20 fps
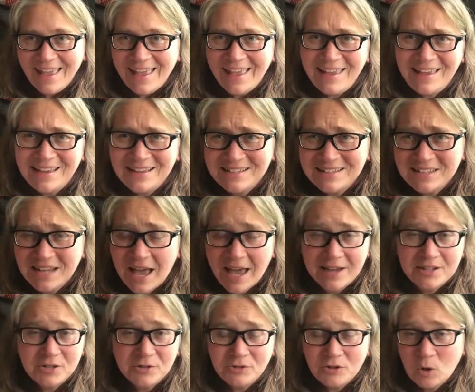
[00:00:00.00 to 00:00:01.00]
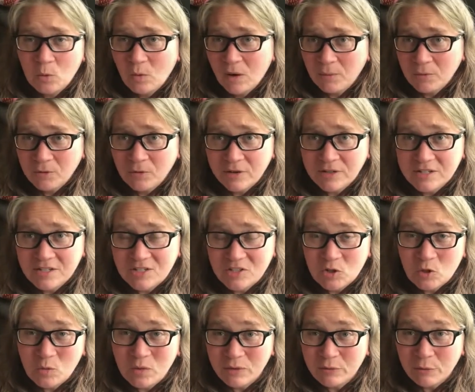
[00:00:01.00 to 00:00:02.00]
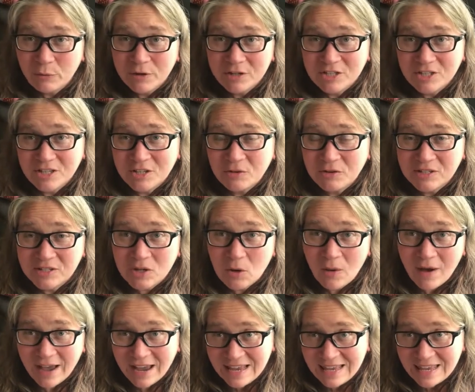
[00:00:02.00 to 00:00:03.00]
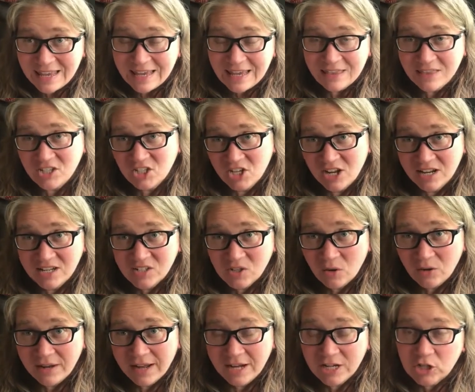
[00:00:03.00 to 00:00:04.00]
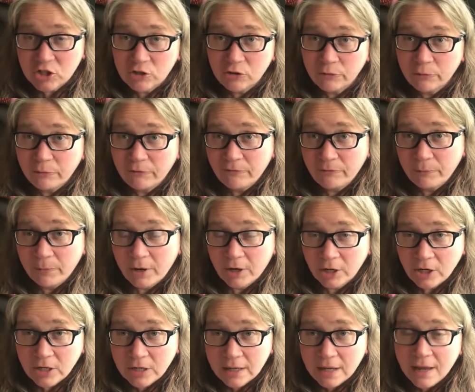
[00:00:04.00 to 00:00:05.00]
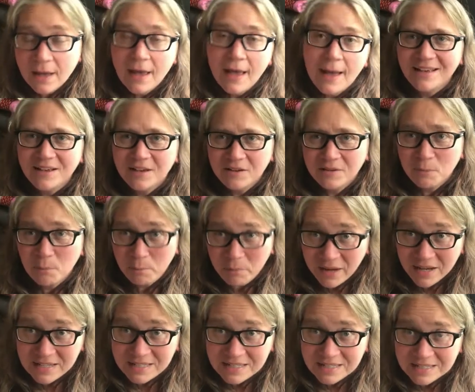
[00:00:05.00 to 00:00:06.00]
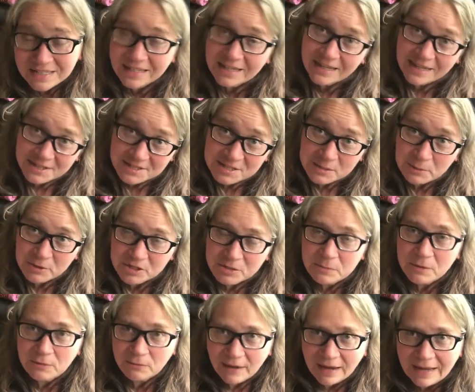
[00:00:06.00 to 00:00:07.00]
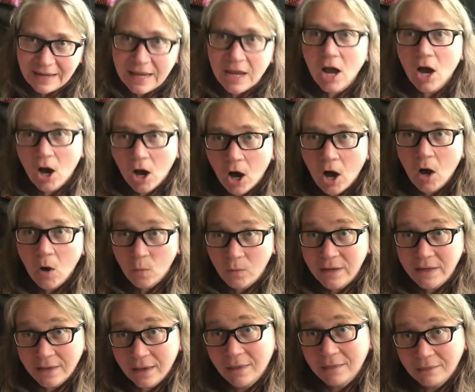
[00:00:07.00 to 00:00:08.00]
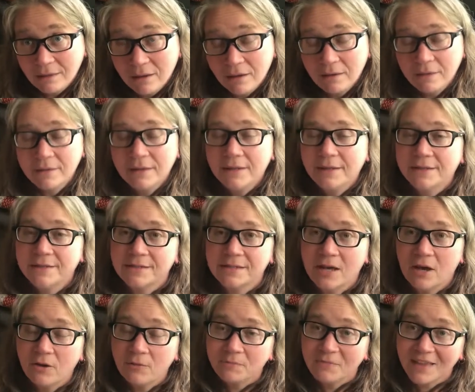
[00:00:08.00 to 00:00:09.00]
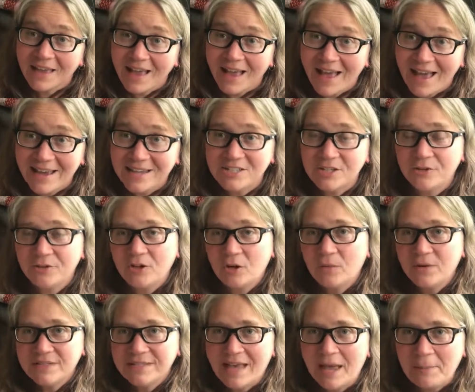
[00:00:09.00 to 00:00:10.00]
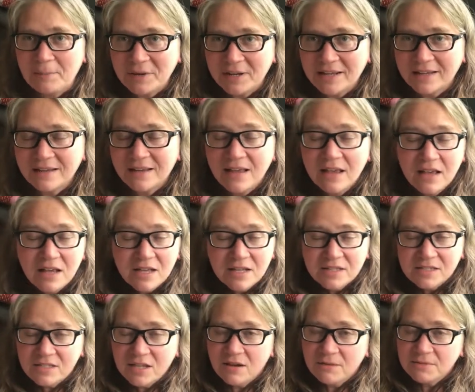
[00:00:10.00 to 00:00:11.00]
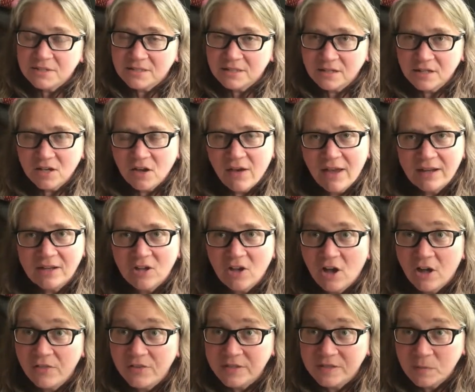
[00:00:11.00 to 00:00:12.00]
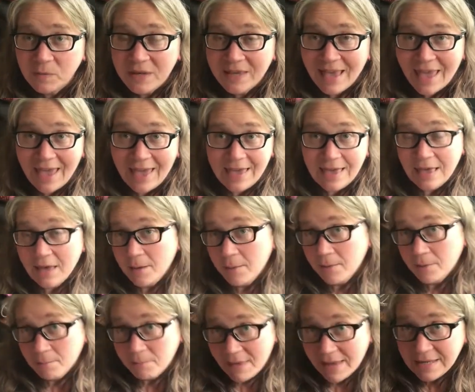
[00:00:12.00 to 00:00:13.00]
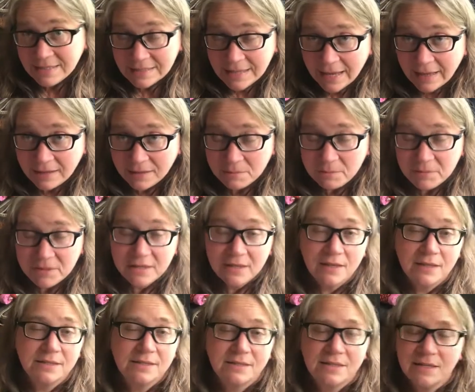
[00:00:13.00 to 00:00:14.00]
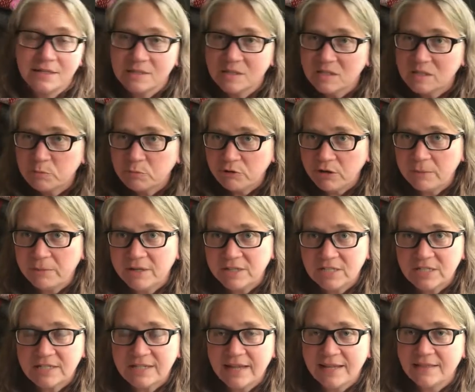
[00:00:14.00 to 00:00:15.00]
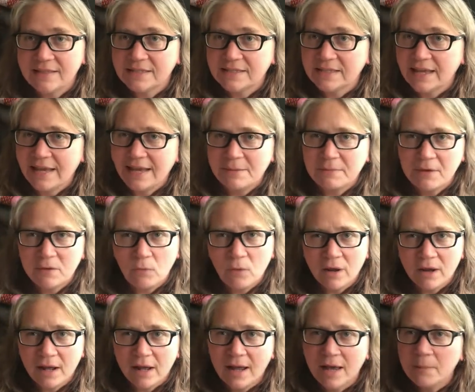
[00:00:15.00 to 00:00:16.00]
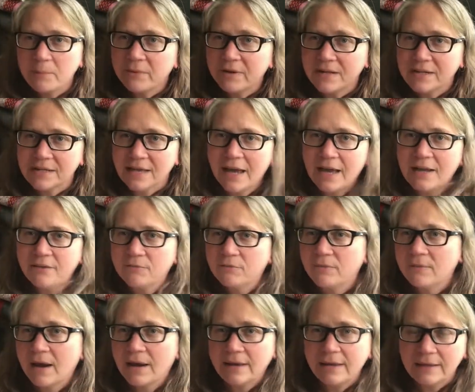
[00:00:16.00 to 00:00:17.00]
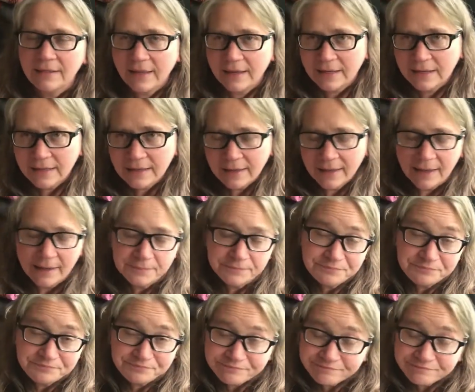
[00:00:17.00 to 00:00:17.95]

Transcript: And I don't know what we're going to do. We were originally going to go hiking in the Shenandoah National Park, but it is supposed to be rainy all weekend long. So I don't know what's happening. So I'm just gonna go ahead and call this week a maintain because things just pretty much stayed the same. It went up, but it kind of regulated again.